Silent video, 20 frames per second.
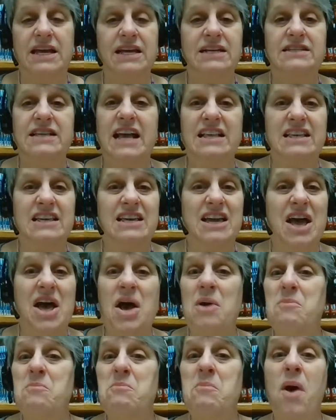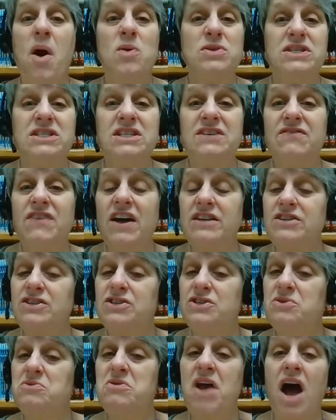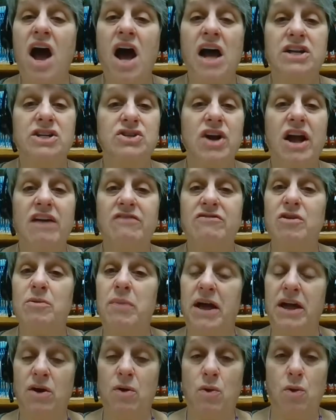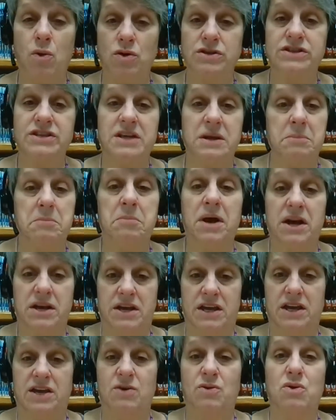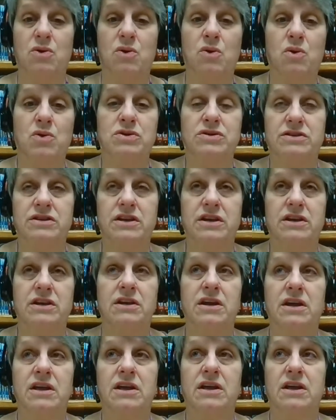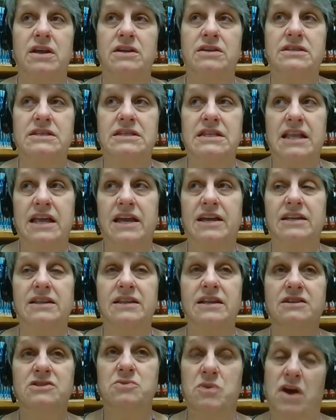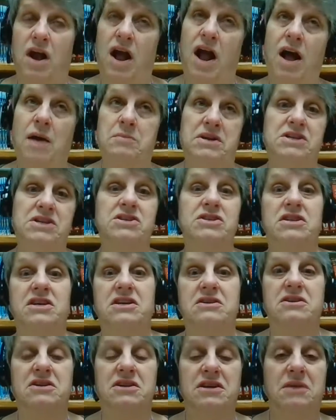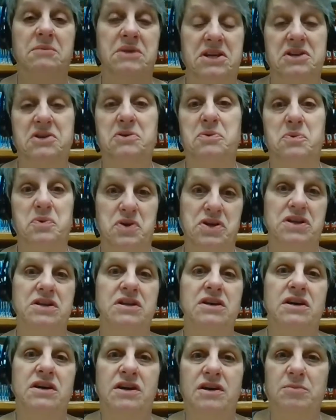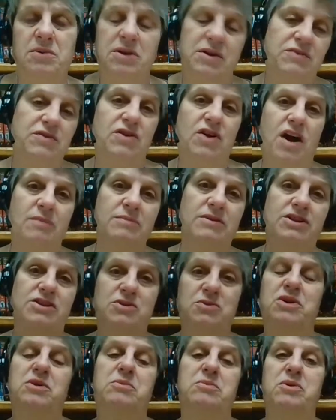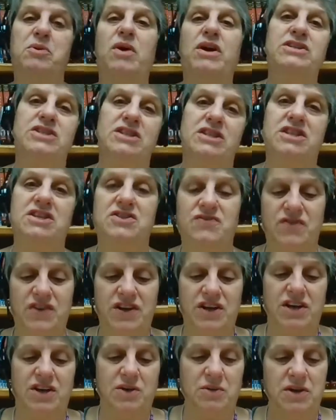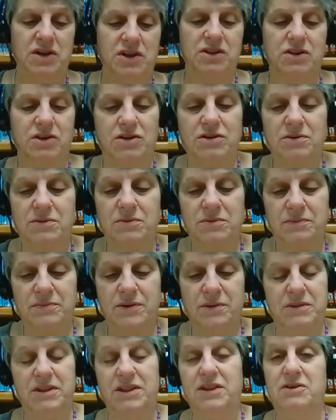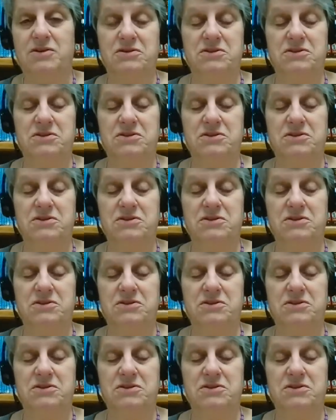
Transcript: Exactly. Most of us do not travel by horse and buggy or horse and sleigh unless we're Amish, then I mean you would. But if you're Amish, you wouldn't be watching this video either. I mean,